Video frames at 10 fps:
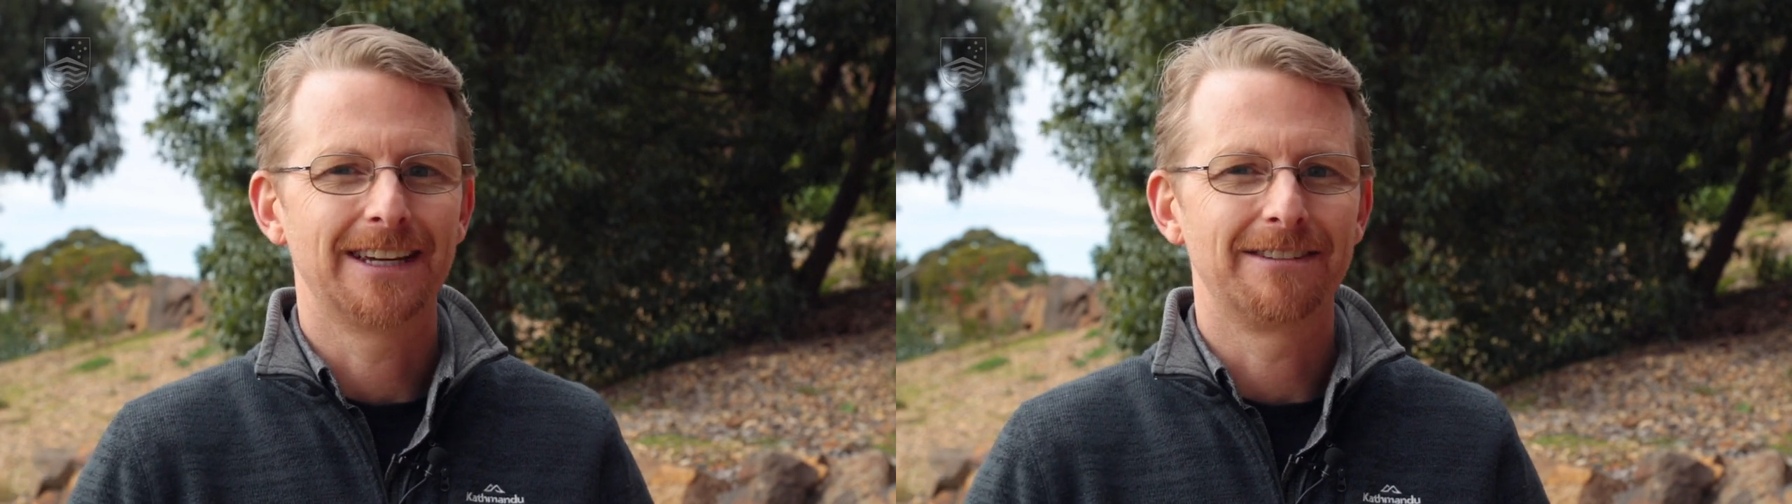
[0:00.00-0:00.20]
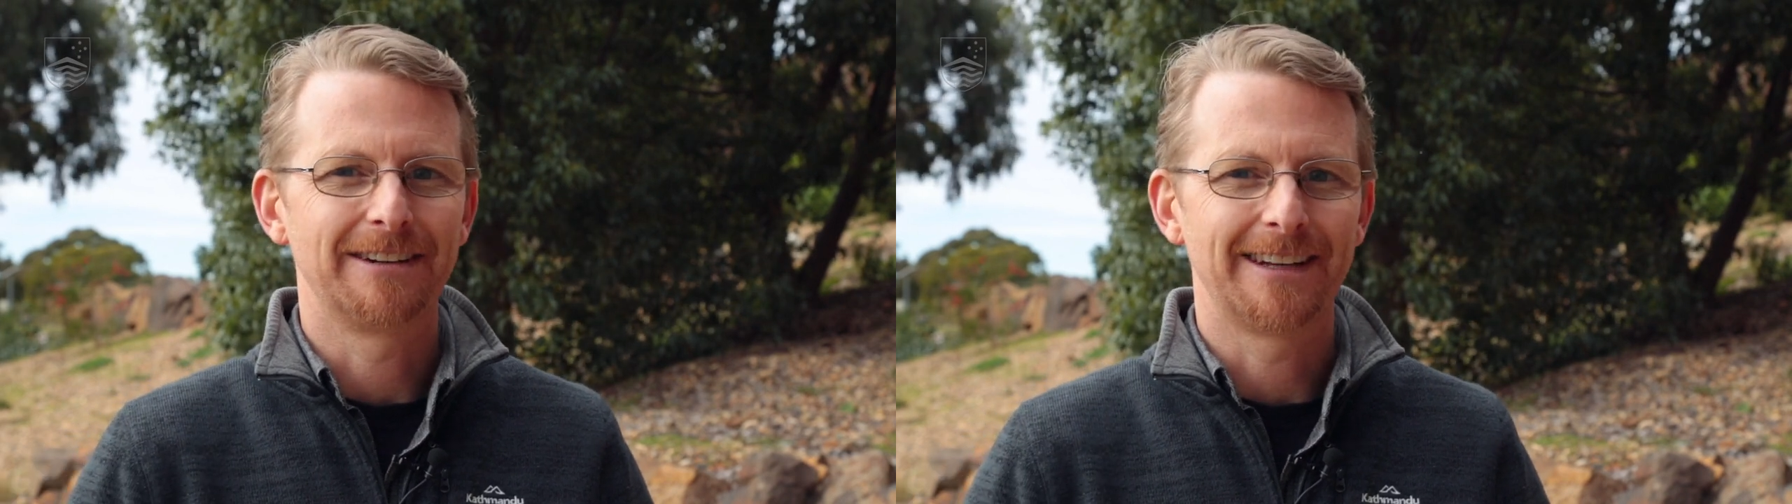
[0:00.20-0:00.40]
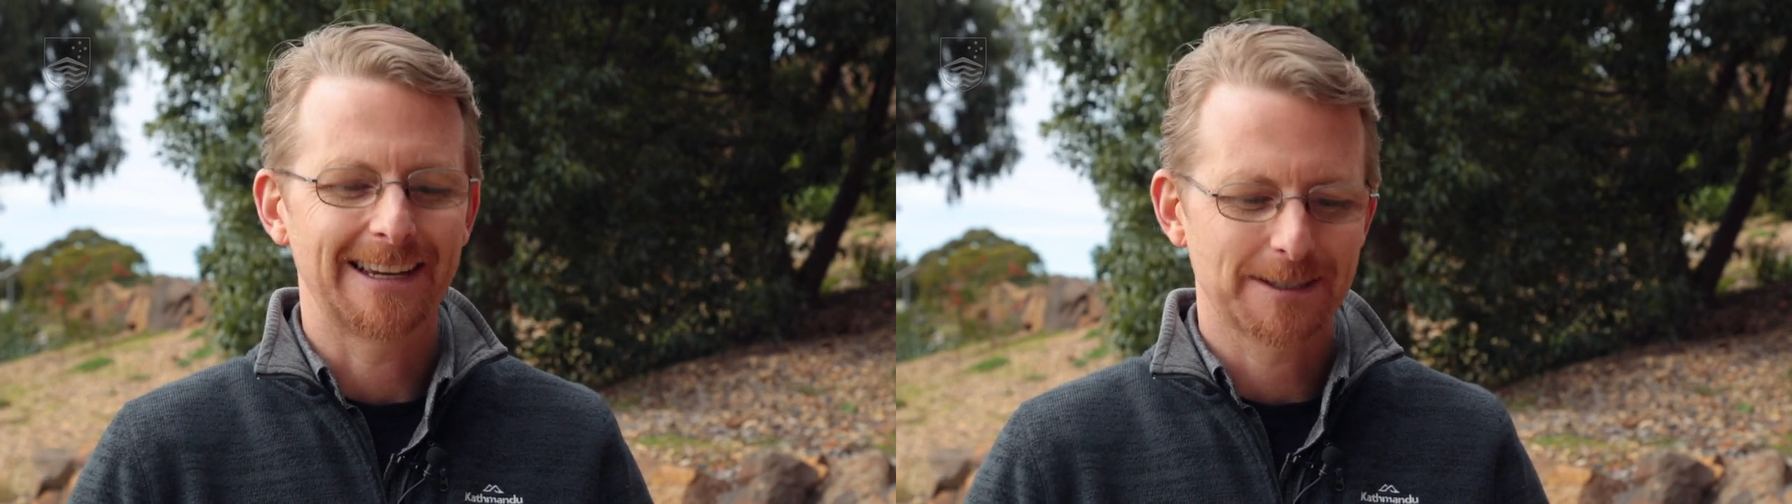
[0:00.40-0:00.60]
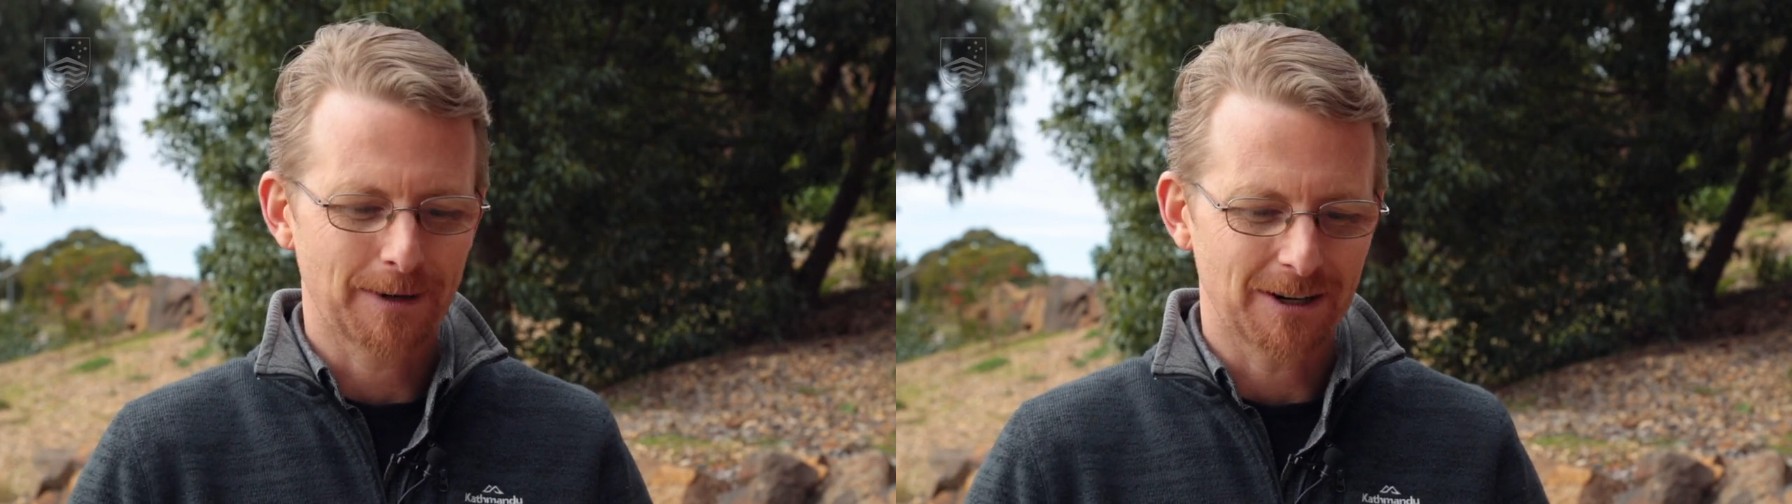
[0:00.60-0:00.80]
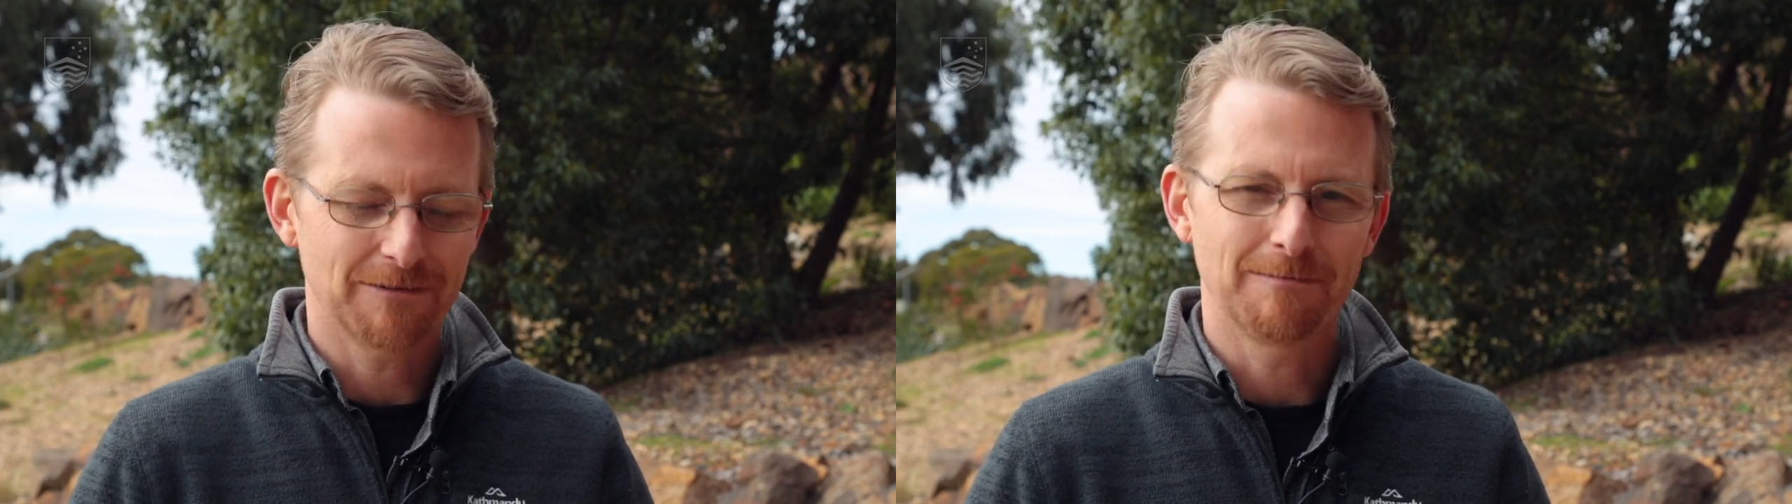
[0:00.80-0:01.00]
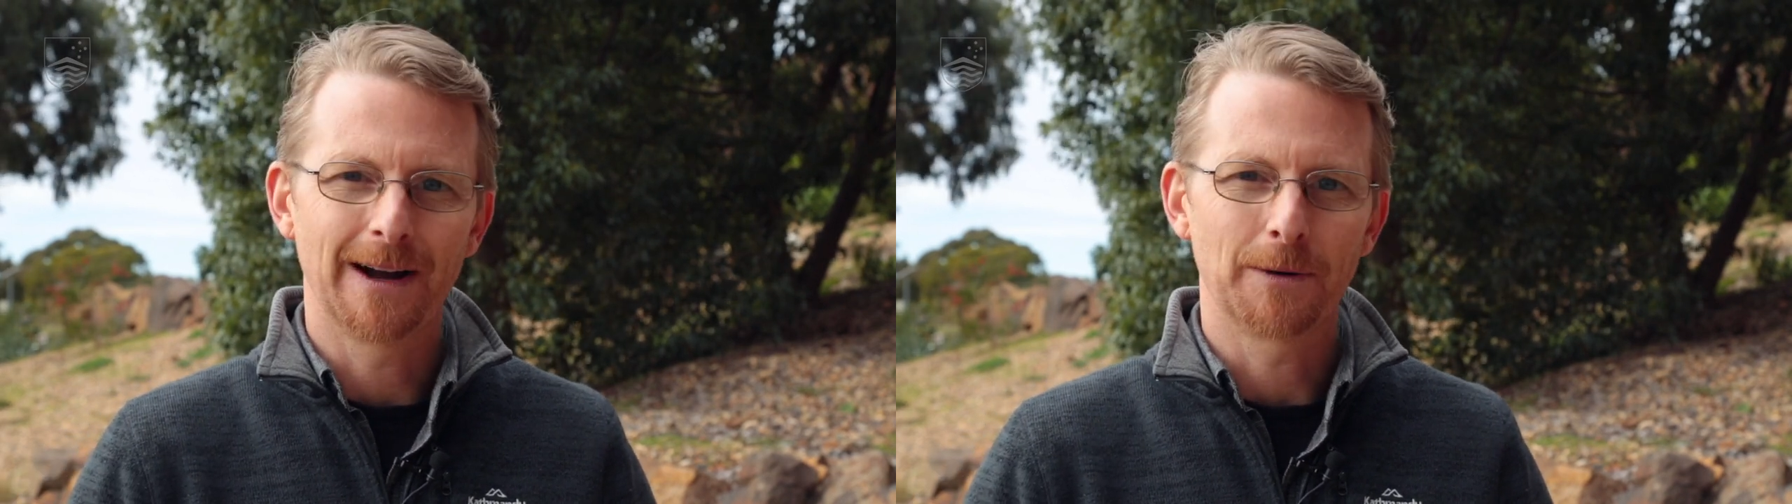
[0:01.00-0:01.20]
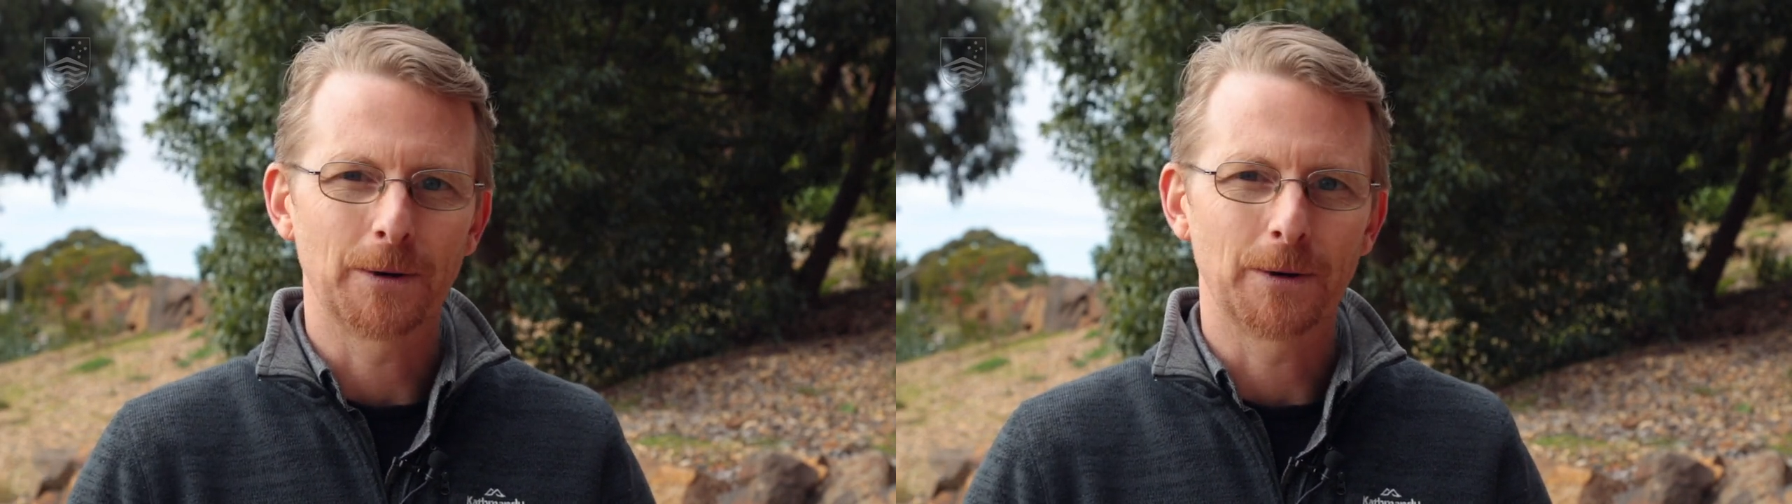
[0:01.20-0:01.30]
every day as part of my